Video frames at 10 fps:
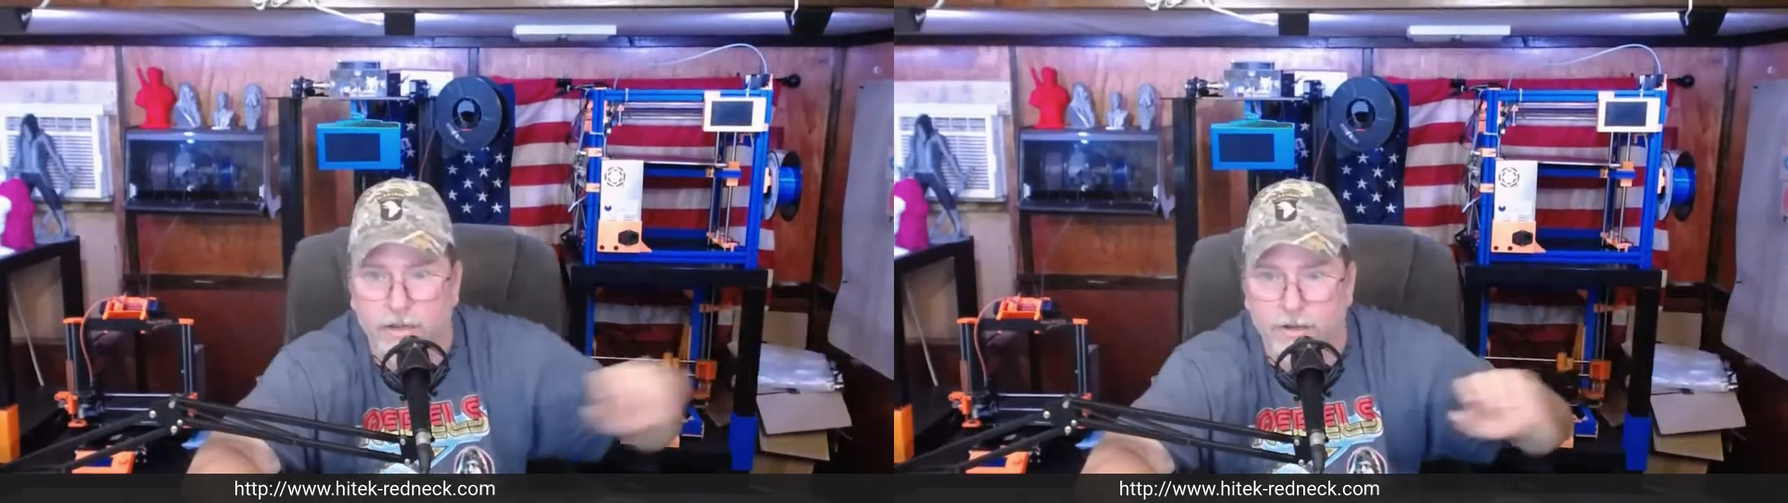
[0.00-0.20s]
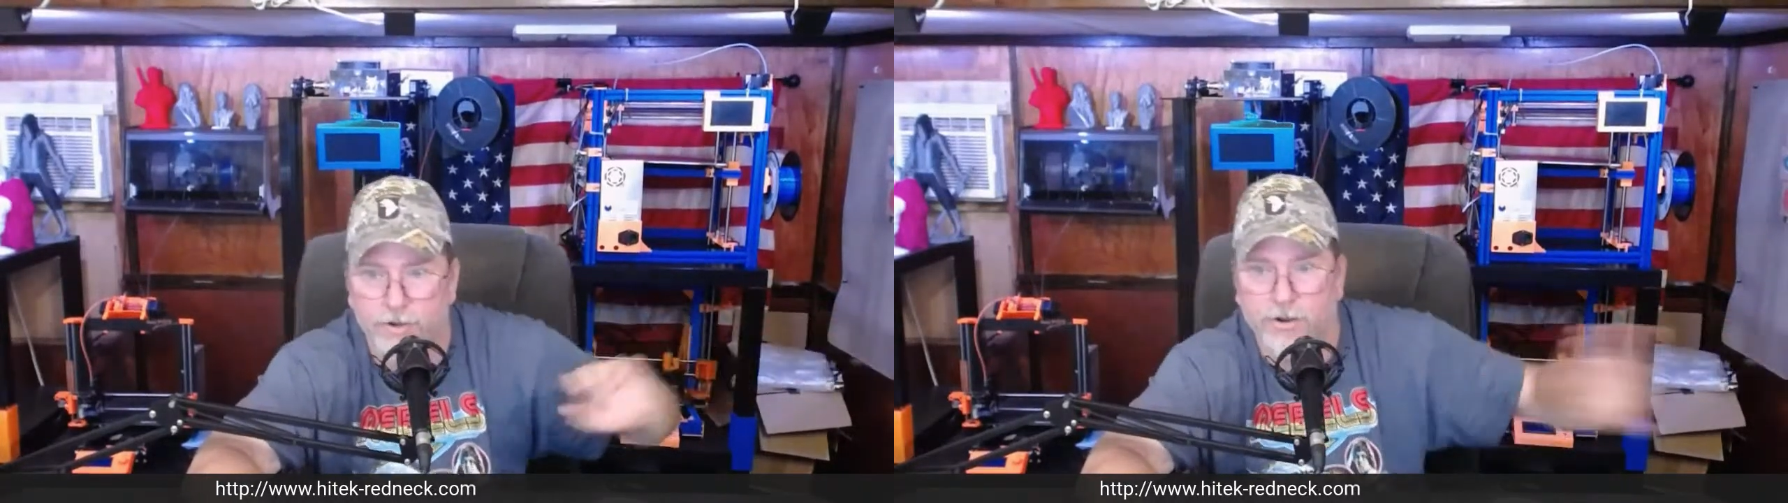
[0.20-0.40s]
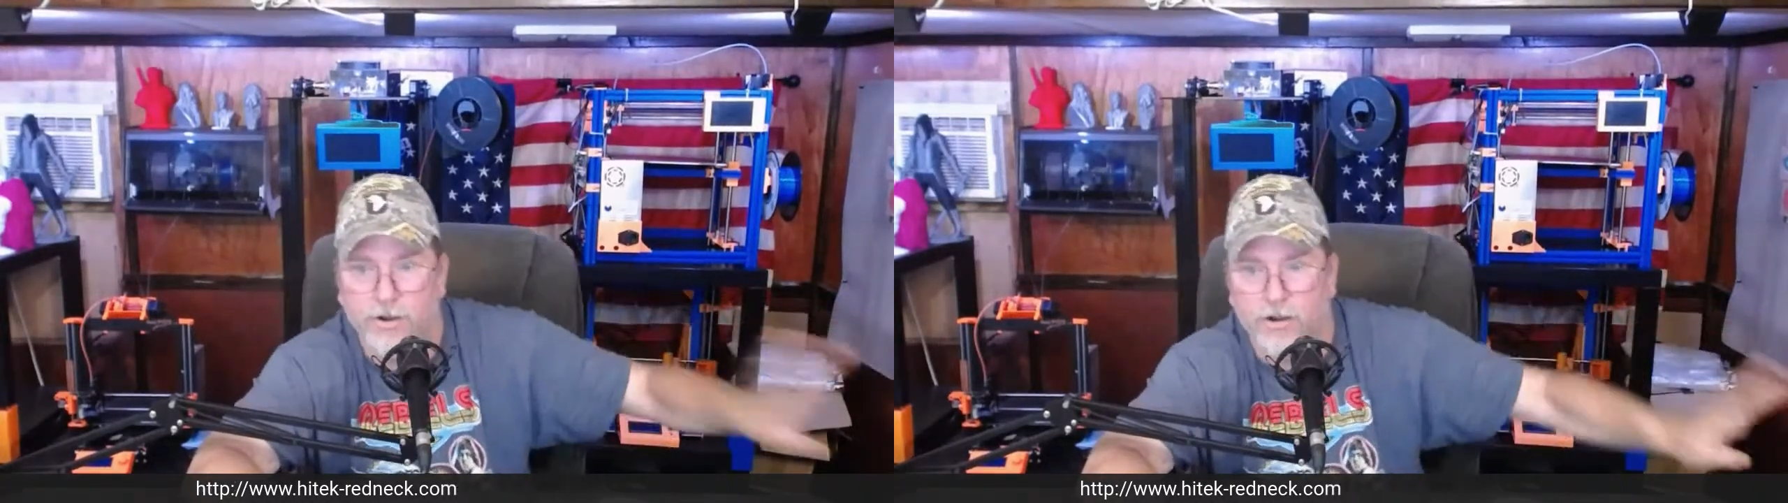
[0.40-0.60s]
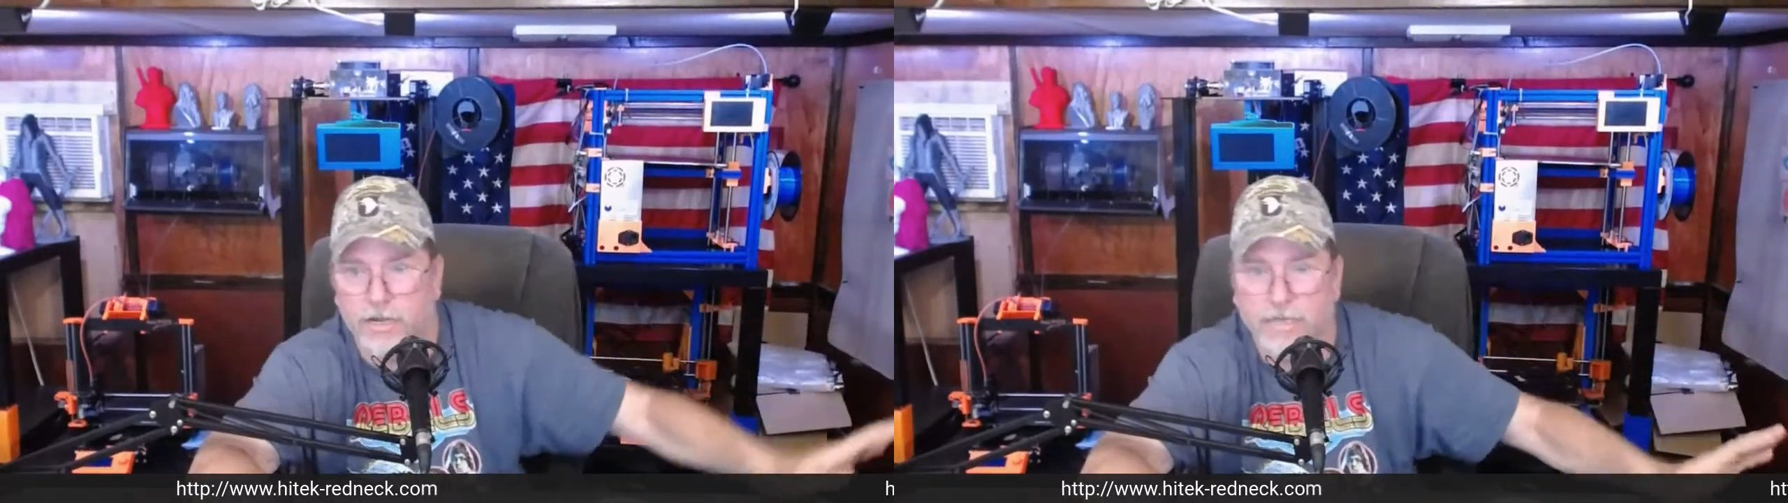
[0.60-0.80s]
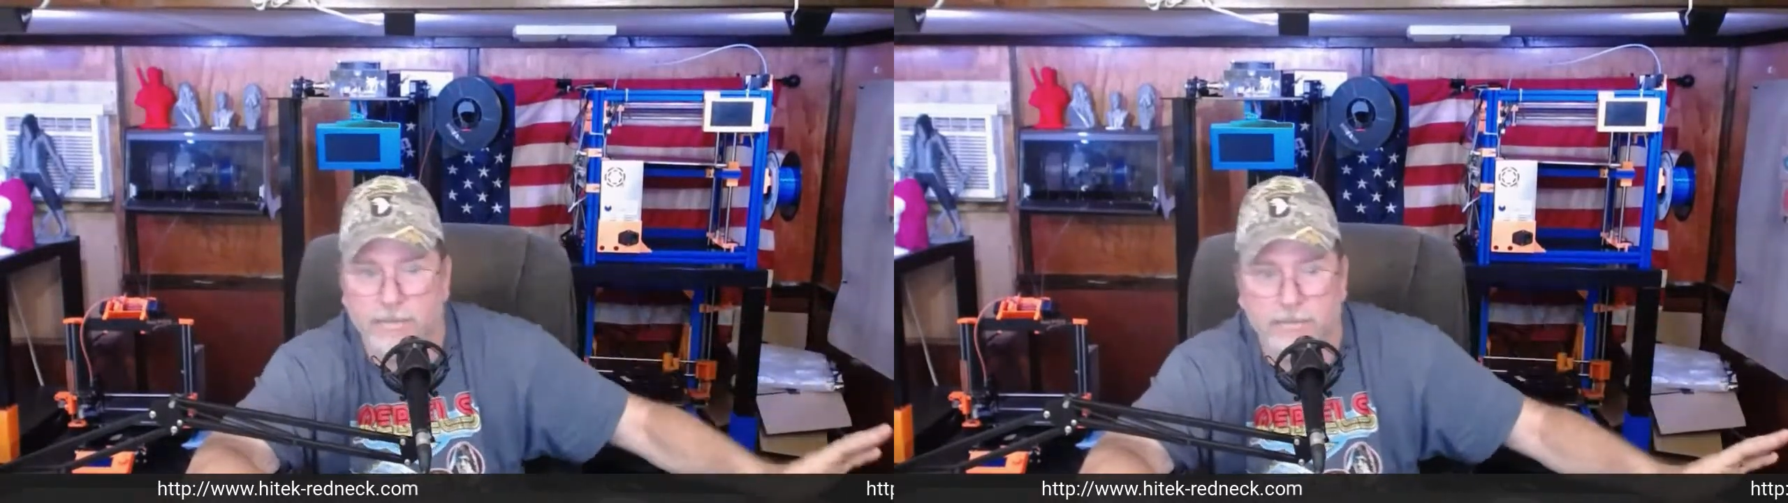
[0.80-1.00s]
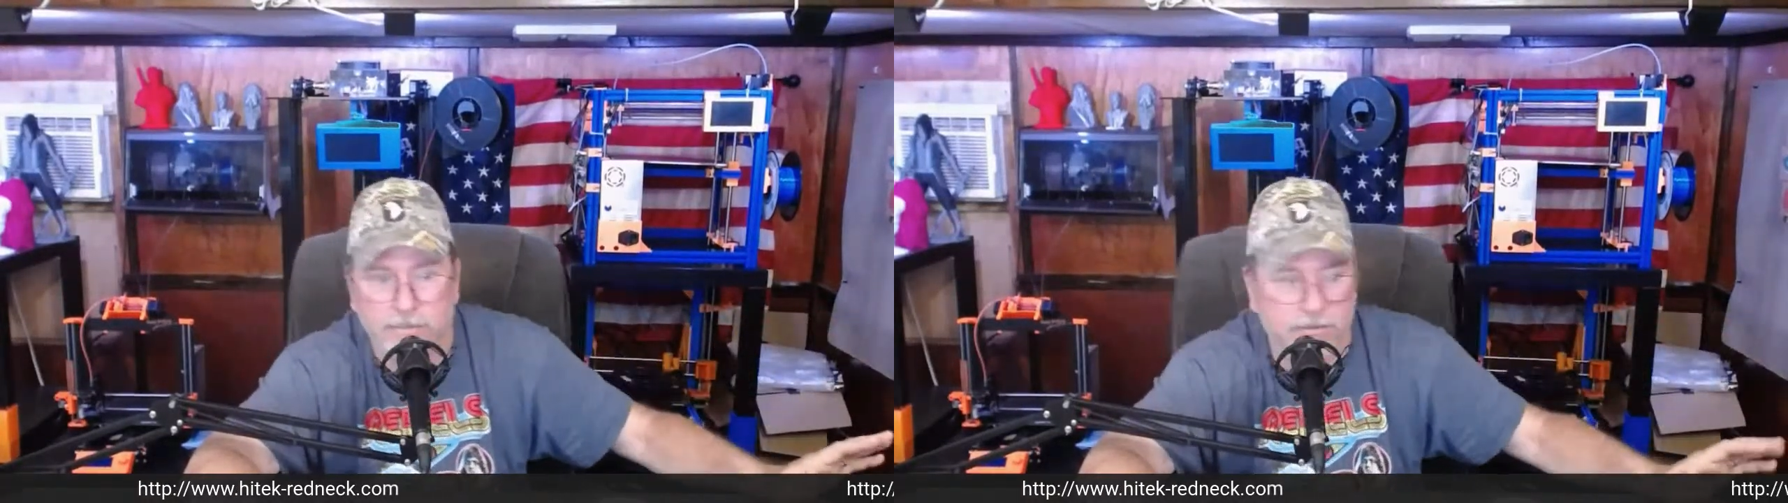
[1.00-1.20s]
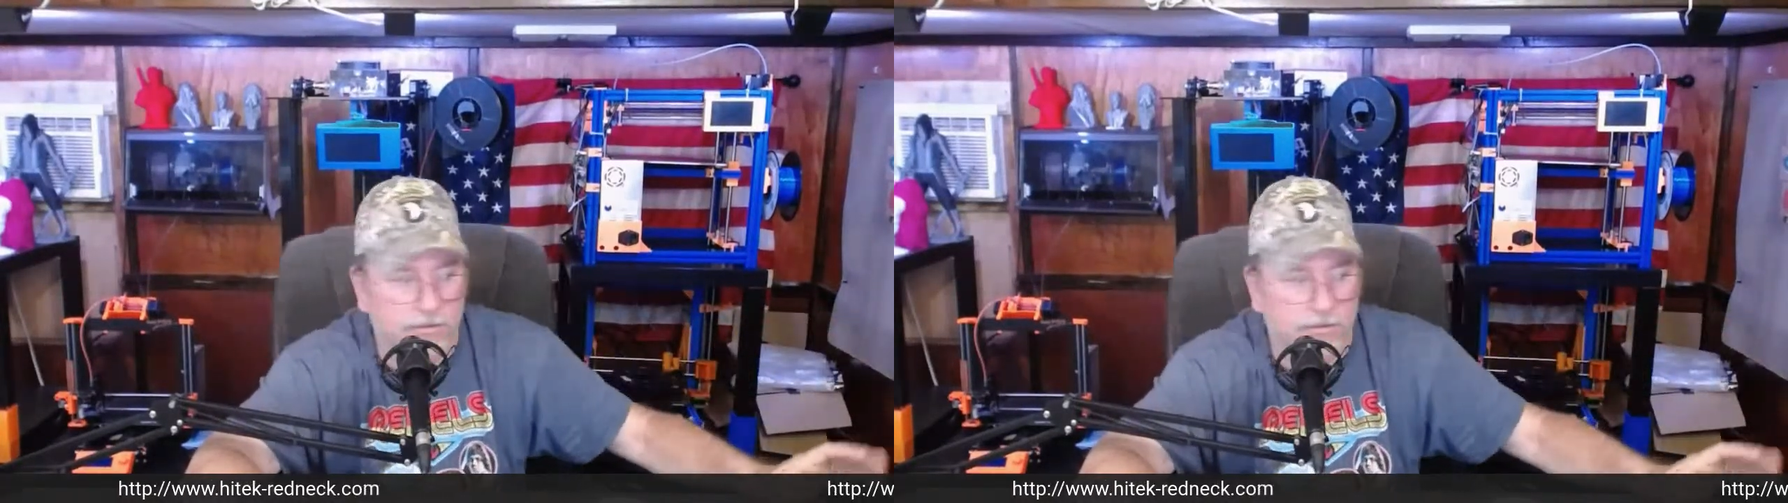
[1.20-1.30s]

During hurricane season,